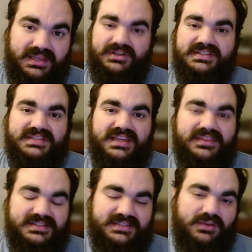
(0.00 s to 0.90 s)
They're going to say
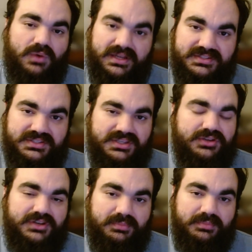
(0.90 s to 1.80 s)
things like wanting
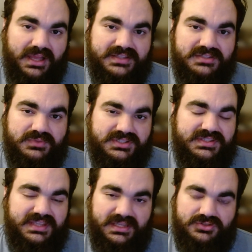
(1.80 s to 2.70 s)
Security Plus, which is
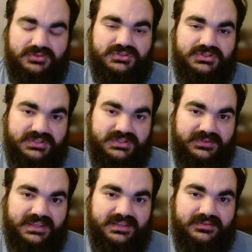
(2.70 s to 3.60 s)
the intro
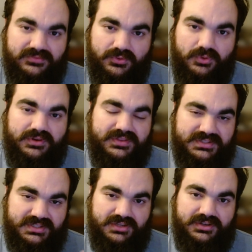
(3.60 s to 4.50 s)
certificate for the
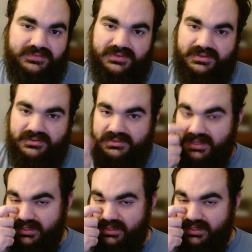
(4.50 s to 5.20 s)
security field